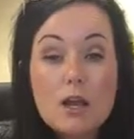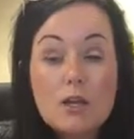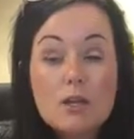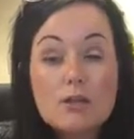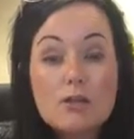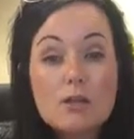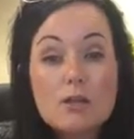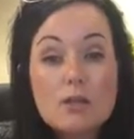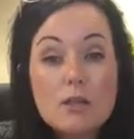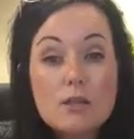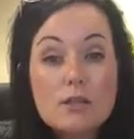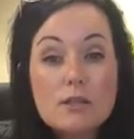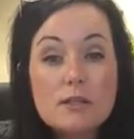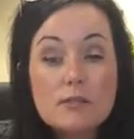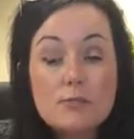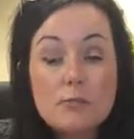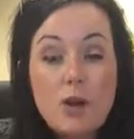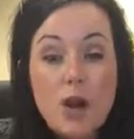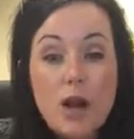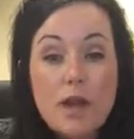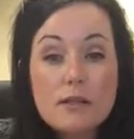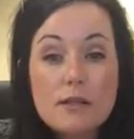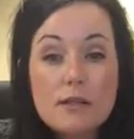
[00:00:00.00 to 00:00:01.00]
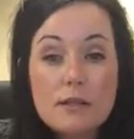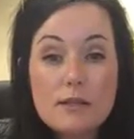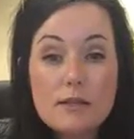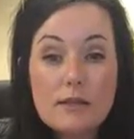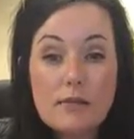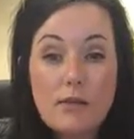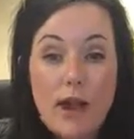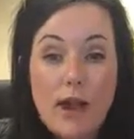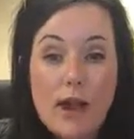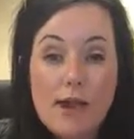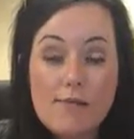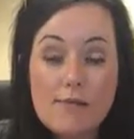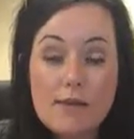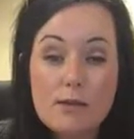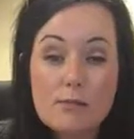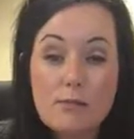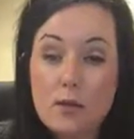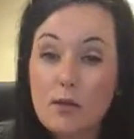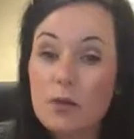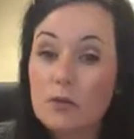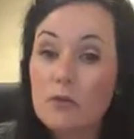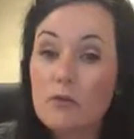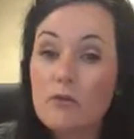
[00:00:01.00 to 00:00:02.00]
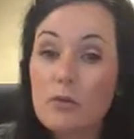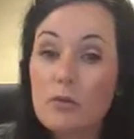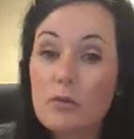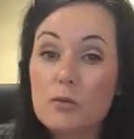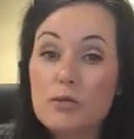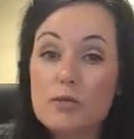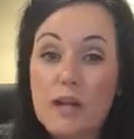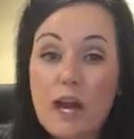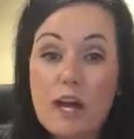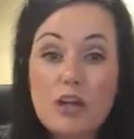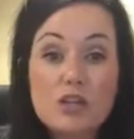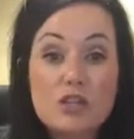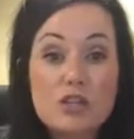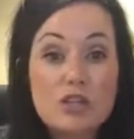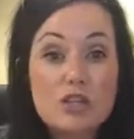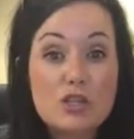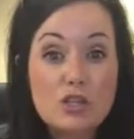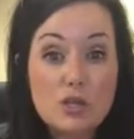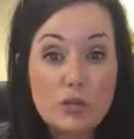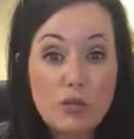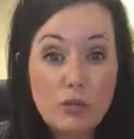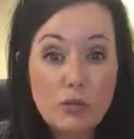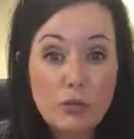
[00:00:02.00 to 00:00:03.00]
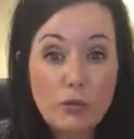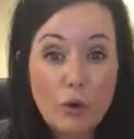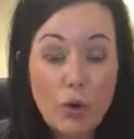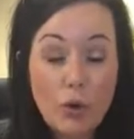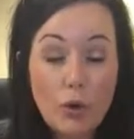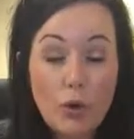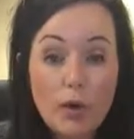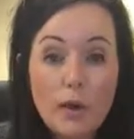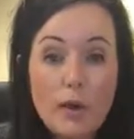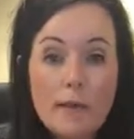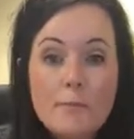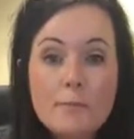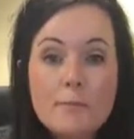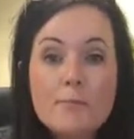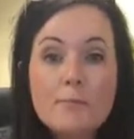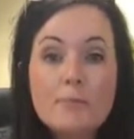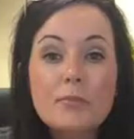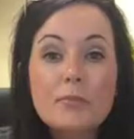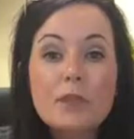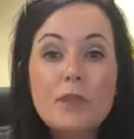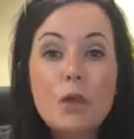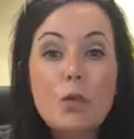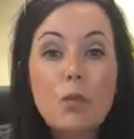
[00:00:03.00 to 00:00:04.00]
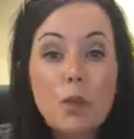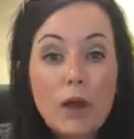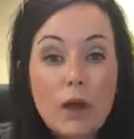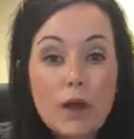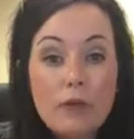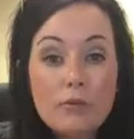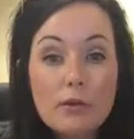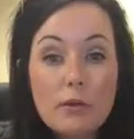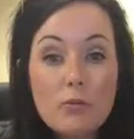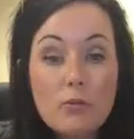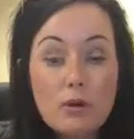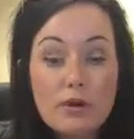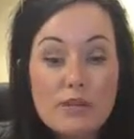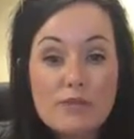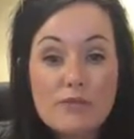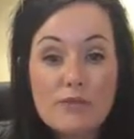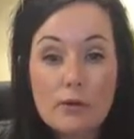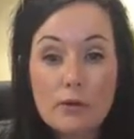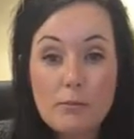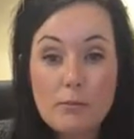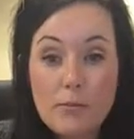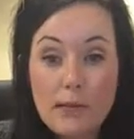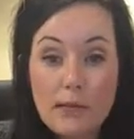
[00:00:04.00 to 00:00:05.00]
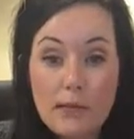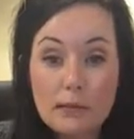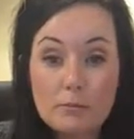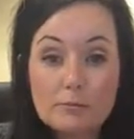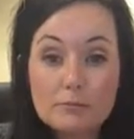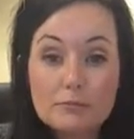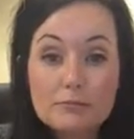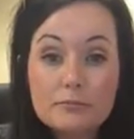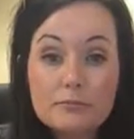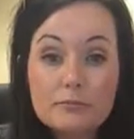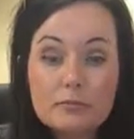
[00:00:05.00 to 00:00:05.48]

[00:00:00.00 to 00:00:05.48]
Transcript: So this process of having peer review was actually twofold. One of them was for me.